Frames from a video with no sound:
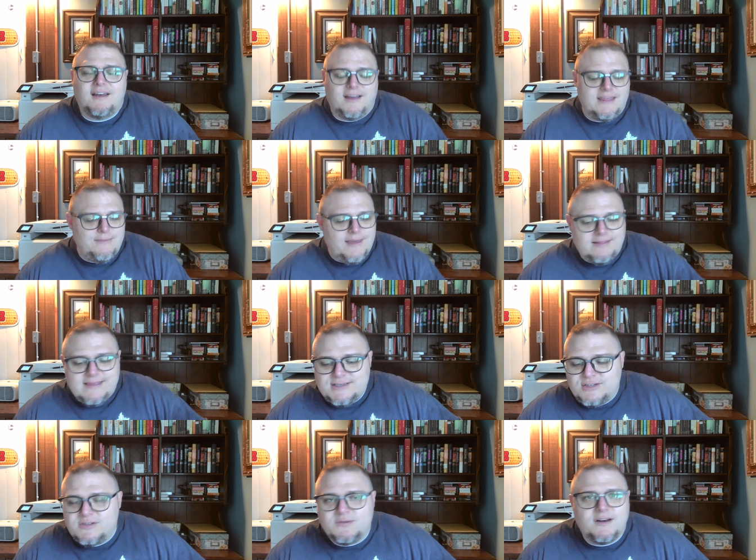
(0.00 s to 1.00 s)
Uh, he may lead
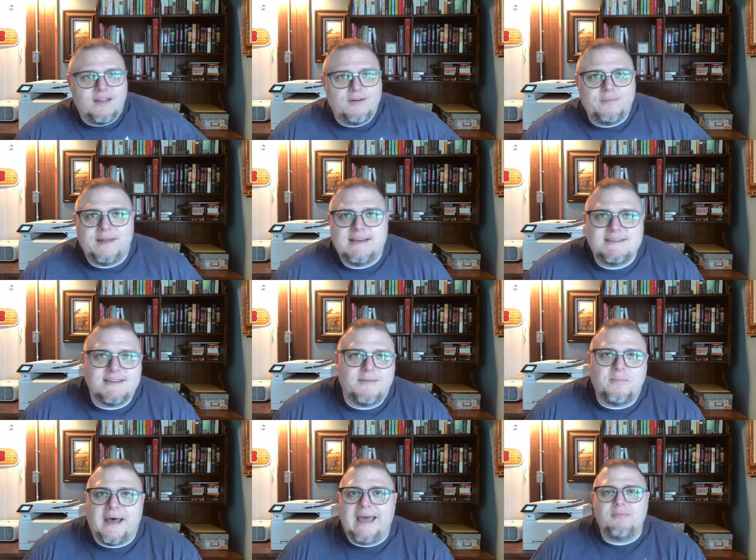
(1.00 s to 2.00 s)
you to another place in the
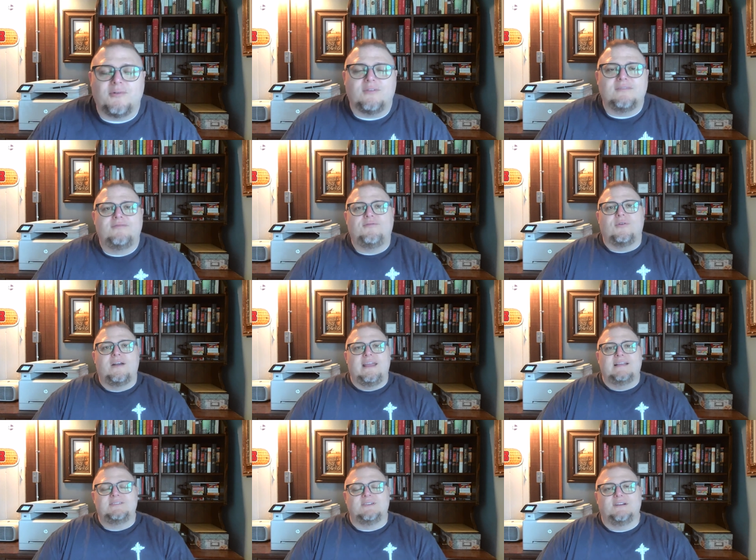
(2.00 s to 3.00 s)
Bible for an
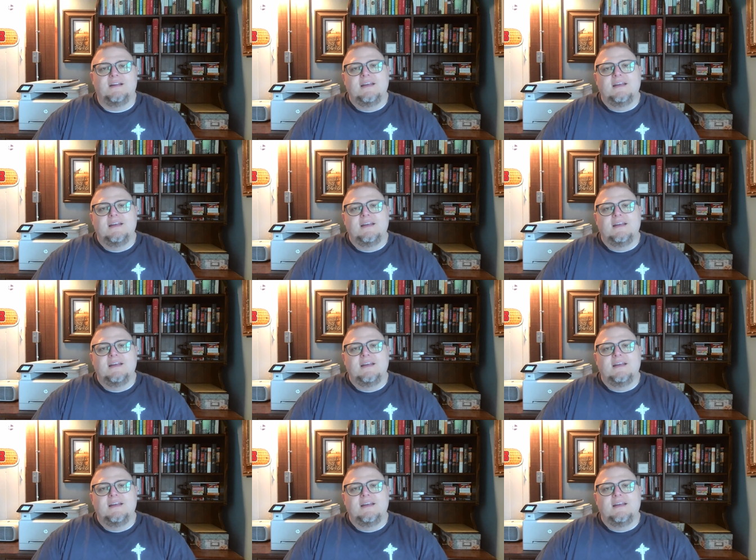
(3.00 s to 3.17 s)
answer.